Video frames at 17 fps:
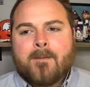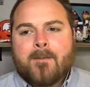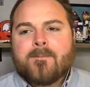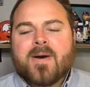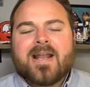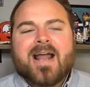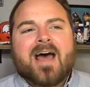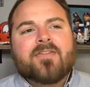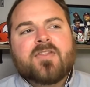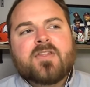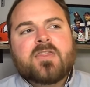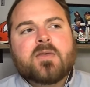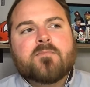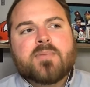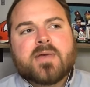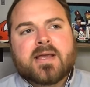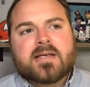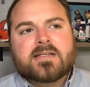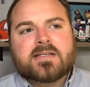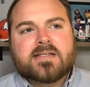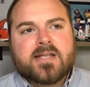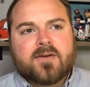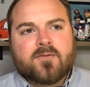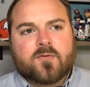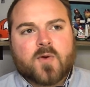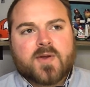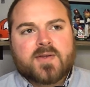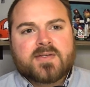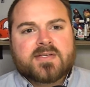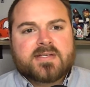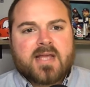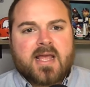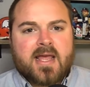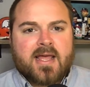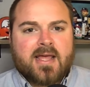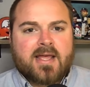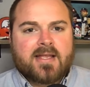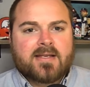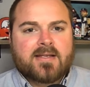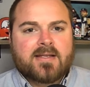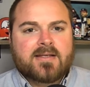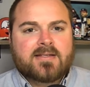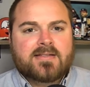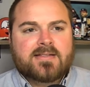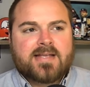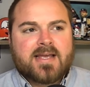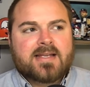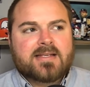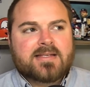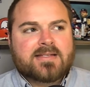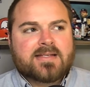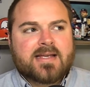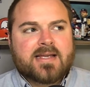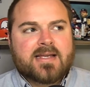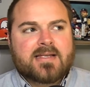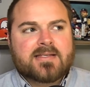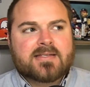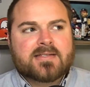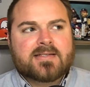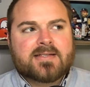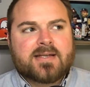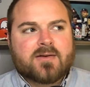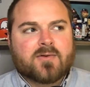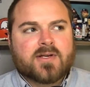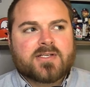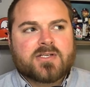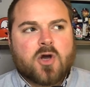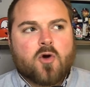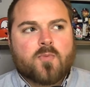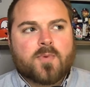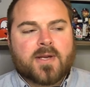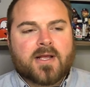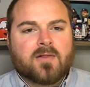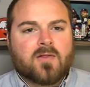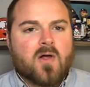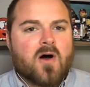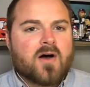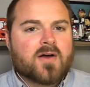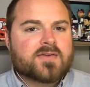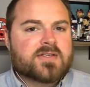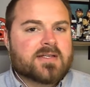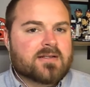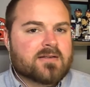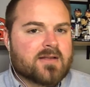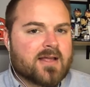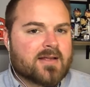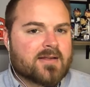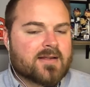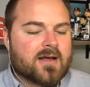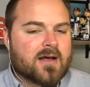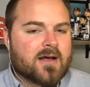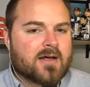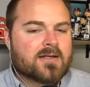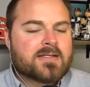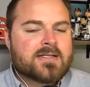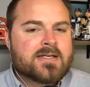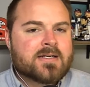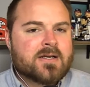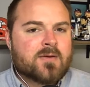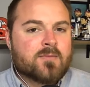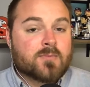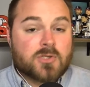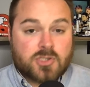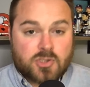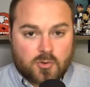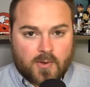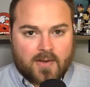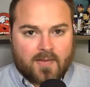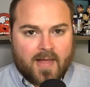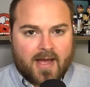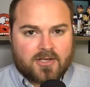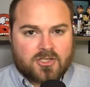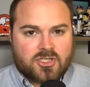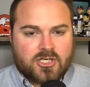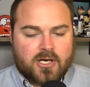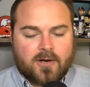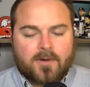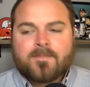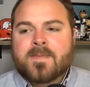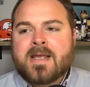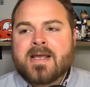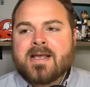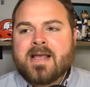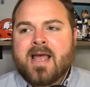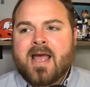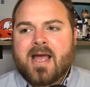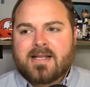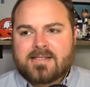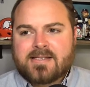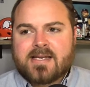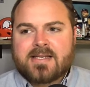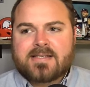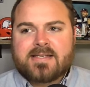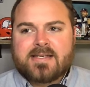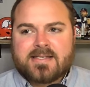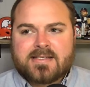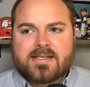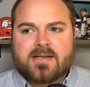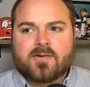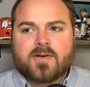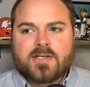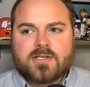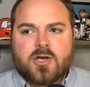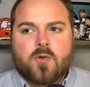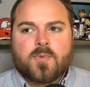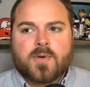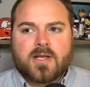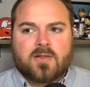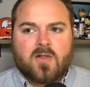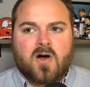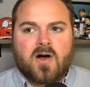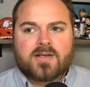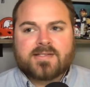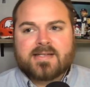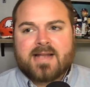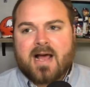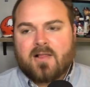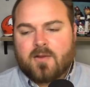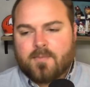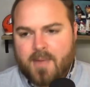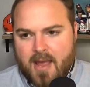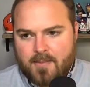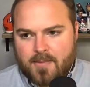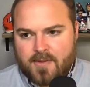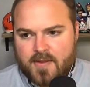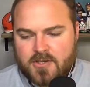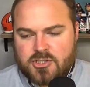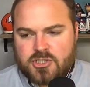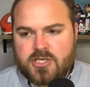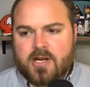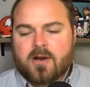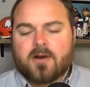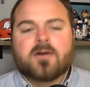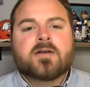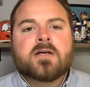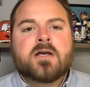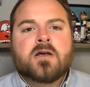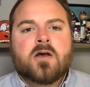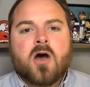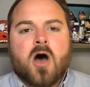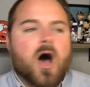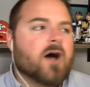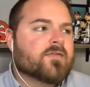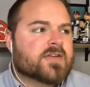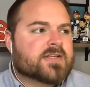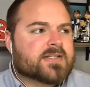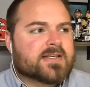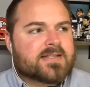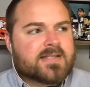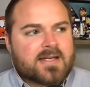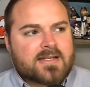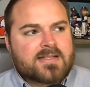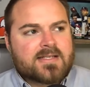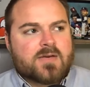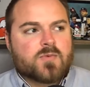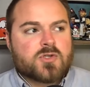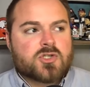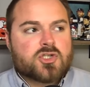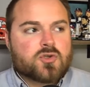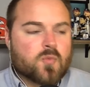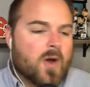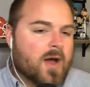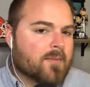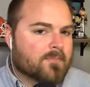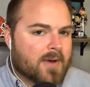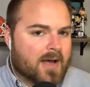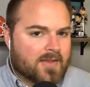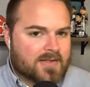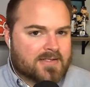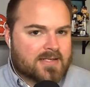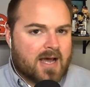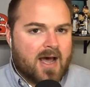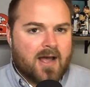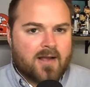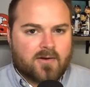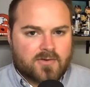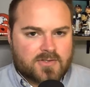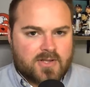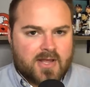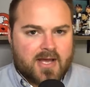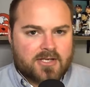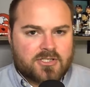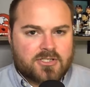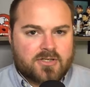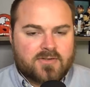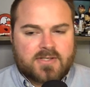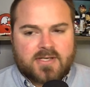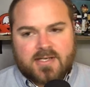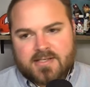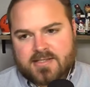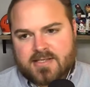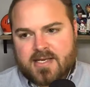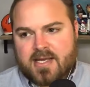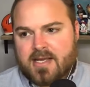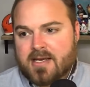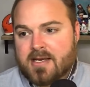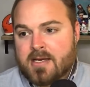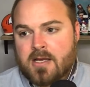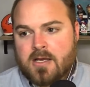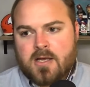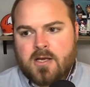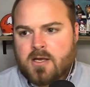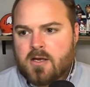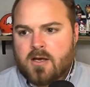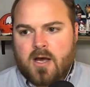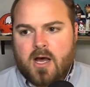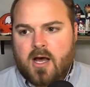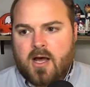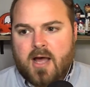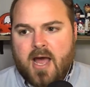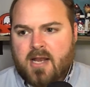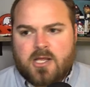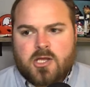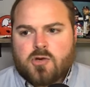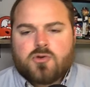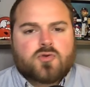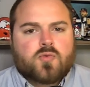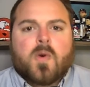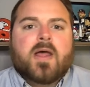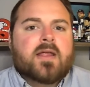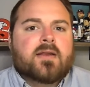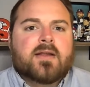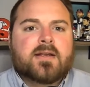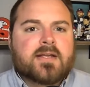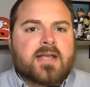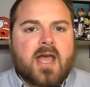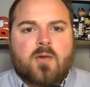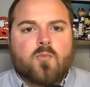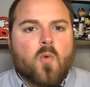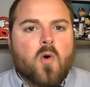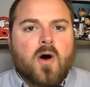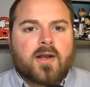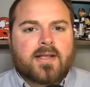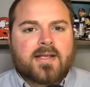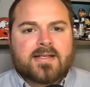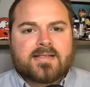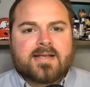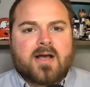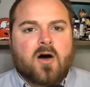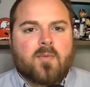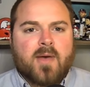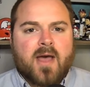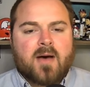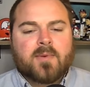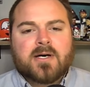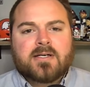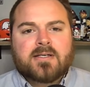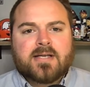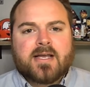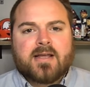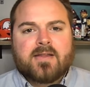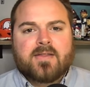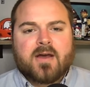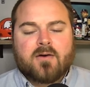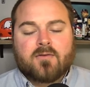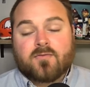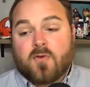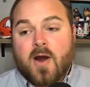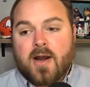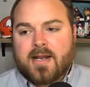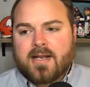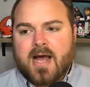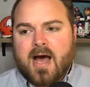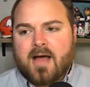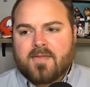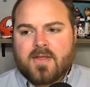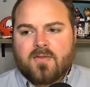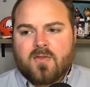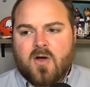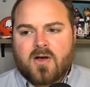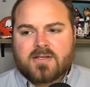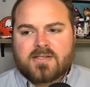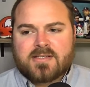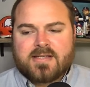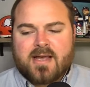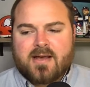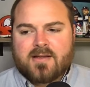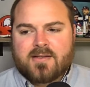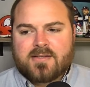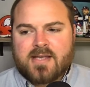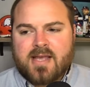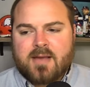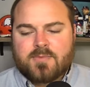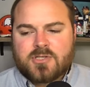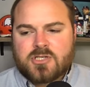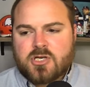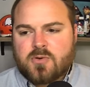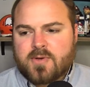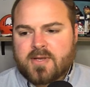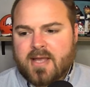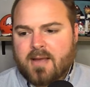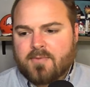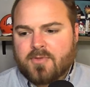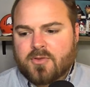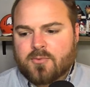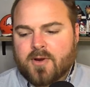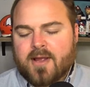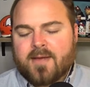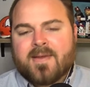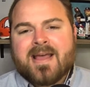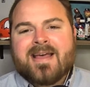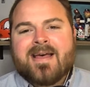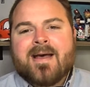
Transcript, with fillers: But I think the biggest difference in Tennessee's series opening loss at, at uh, Missouri last year and Tennessee's series opening loss at Alabama this year. Obviously, Tennessee was swept by the Tigers last year. Tennessee uh, had a huge win in game one against Alabama and on Friday night, and then lost uh, games two and game three.